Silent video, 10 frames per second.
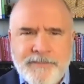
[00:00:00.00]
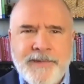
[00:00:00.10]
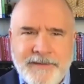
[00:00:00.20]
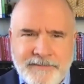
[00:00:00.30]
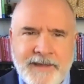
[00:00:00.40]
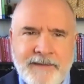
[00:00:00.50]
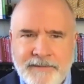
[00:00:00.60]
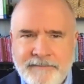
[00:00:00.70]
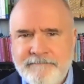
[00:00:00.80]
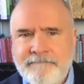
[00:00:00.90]
they they have
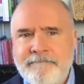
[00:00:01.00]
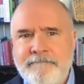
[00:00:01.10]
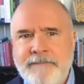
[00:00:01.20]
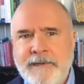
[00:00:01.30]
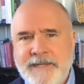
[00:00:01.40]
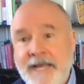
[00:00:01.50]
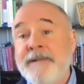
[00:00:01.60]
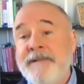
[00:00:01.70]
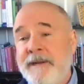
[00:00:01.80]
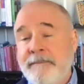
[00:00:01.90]
a,
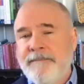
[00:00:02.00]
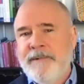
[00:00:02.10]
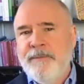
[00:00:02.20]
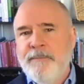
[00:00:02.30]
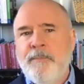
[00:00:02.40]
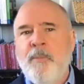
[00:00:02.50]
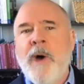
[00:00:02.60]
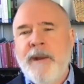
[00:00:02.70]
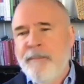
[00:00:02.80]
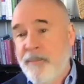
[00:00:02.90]
tendency to to
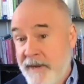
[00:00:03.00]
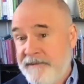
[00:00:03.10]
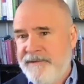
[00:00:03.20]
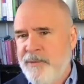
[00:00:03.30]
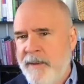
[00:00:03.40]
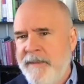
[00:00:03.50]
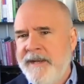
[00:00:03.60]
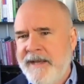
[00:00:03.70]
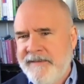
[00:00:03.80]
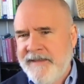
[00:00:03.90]
want to impress the women
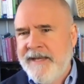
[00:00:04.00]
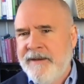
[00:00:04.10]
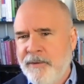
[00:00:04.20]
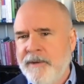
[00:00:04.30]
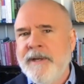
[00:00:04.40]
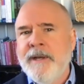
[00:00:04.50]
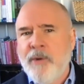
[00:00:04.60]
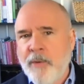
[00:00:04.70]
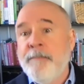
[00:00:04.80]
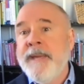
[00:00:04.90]
I think or
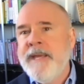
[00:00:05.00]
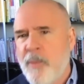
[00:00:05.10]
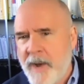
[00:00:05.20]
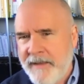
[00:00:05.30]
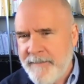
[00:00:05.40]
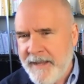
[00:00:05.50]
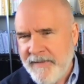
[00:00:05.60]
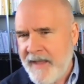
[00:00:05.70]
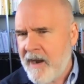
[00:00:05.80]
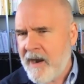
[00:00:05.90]
or be a way maybe
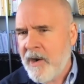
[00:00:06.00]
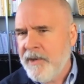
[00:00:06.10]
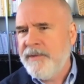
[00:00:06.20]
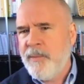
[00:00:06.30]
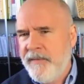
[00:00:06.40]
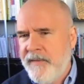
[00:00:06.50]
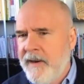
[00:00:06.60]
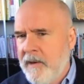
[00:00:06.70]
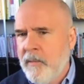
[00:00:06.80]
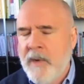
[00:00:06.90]
they aren't when they
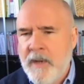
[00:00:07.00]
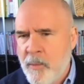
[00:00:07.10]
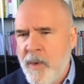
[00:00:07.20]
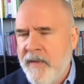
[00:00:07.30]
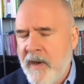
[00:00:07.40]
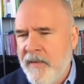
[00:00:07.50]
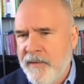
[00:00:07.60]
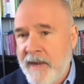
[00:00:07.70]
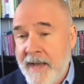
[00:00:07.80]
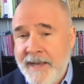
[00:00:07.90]
are with mm.
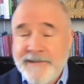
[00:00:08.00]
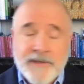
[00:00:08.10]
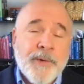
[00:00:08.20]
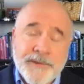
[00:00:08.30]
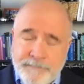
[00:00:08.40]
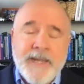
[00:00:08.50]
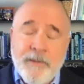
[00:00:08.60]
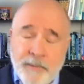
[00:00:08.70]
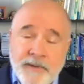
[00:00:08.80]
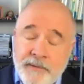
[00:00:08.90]
other guys of course being
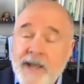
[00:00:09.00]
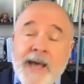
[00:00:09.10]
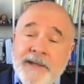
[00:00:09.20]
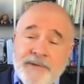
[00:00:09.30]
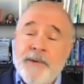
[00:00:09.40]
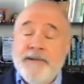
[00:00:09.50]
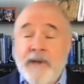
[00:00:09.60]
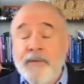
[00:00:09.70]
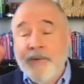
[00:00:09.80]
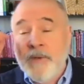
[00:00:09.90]
with other guys creates
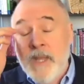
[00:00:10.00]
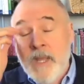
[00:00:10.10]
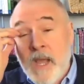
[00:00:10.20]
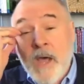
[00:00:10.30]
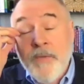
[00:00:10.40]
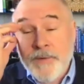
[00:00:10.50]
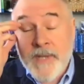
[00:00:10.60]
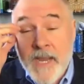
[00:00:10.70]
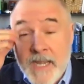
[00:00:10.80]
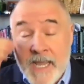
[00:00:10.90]
other other
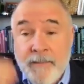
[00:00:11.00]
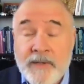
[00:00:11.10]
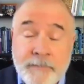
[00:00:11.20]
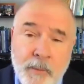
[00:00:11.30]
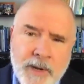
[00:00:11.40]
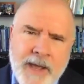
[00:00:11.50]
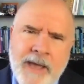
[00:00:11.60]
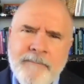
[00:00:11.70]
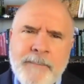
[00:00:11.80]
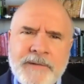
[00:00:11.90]
dynamics but what
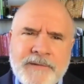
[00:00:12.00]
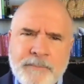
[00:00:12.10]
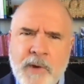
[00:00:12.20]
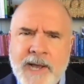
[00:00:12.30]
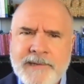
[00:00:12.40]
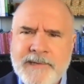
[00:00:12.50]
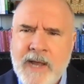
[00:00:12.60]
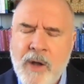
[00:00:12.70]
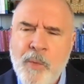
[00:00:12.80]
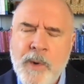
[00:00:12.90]
I've been surprised at
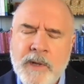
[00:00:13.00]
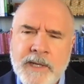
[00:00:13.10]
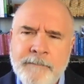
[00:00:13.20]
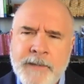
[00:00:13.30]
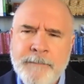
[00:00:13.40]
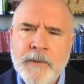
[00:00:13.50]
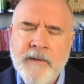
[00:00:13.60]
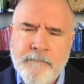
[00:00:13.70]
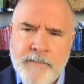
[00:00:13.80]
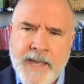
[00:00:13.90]
how willing people
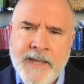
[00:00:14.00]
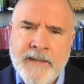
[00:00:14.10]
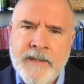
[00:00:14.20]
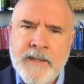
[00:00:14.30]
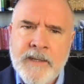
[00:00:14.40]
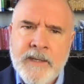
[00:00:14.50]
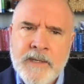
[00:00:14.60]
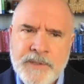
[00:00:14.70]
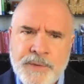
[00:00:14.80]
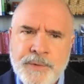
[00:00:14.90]
have been
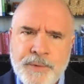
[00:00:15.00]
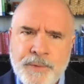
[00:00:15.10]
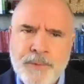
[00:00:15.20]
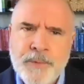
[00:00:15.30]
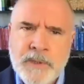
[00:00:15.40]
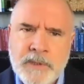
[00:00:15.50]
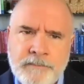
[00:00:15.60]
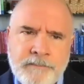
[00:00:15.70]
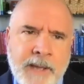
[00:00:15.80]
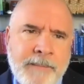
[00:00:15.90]
to
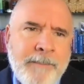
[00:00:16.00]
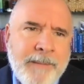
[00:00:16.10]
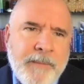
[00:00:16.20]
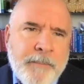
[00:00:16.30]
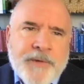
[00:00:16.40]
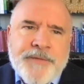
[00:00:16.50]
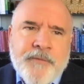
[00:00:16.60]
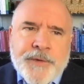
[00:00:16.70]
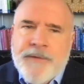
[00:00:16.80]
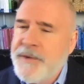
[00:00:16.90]
uh, maybe first,
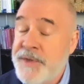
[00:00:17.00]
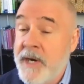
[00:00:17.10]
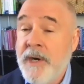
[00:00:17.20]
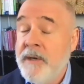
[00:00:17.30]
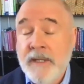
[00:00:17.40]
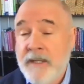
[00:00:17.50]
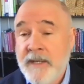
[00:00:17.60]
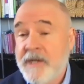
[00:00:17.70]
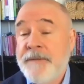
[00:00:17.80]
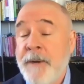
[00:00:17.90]
first of all share
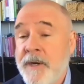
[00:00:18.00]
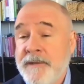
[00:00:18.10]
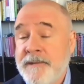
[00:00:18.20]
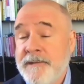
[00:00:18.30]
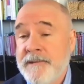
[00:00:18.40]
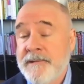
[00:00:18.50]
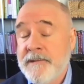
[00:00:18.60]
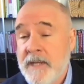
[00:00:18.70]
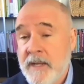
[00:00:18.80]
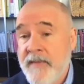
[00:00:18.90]

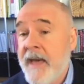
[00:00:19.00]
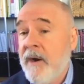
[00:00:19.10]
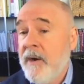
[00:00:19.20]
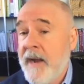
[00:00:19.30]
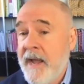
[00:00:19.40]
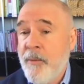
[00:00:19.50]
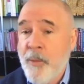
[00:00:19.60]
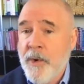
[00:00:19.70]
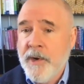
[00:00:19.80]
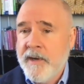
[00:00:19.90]
experiences that are at
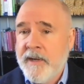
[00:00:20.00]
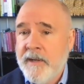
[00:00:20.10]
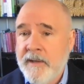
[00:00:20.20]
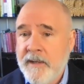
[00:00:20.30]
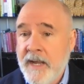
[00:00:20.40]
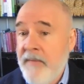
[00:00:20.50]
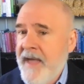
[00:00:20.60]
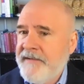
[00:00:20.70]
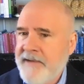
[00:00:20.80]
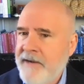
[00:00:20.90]
work and
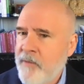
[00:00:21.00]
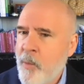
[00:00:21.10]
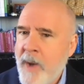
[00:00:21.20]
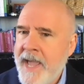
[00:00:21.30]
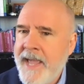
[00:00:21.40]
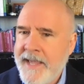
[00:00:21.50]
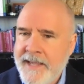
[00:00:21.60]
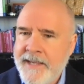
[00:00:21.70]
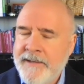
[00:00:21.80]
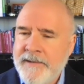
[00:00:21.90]
that's kind of a way
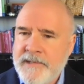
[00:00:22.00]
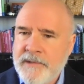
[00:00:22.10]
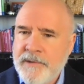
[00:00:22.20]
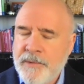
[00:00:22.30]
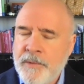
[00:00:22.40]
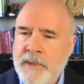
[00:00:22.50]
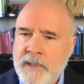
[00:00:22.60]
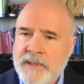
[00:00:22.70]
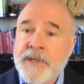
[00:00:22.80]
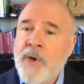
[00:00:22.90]
into
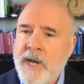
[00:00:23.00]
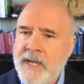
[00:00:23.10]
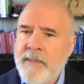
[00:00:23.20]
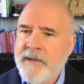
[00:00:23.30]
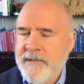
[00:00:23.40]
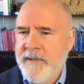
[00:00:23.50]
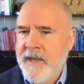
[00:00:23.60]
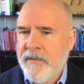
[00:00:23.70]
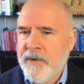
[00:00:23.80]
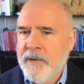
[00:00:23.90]
to talking about some of the
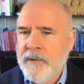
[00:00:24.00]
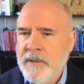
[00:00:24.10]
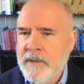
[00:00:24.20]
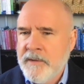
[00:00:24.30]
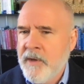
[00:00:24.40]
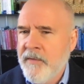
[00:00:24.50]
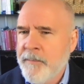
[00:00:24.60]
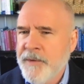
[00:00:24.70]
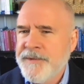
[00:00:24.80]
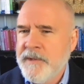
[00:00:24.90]
other the other
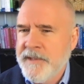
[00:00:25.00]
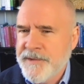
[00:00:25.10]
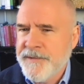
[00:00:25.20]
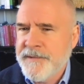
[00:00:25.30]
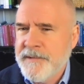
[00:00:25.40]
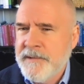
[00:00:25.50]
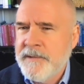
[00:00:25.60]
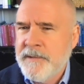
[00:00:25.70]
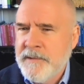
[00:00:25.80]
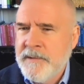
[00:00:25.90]
personal issues.
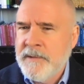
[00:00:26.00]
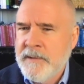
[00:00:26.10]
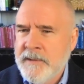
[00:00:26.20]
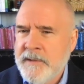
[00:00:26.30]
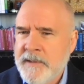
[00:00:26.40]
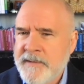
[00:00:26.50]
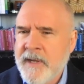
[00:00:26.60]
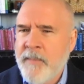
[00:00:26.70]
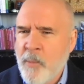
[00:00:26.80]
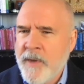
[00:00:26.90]
Mm. Is
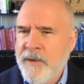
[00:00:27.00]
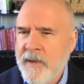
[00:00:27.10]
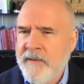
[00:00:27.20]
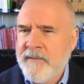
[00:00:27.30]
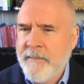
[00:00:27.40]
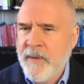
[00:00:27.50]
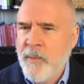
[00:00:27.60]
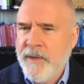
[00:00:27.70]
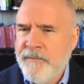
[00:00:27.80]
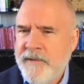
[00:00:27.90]
that what mm. has that been
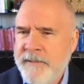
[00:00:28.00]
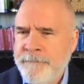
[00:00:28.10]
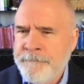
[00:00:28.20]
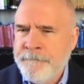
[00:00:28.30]
what you've seen?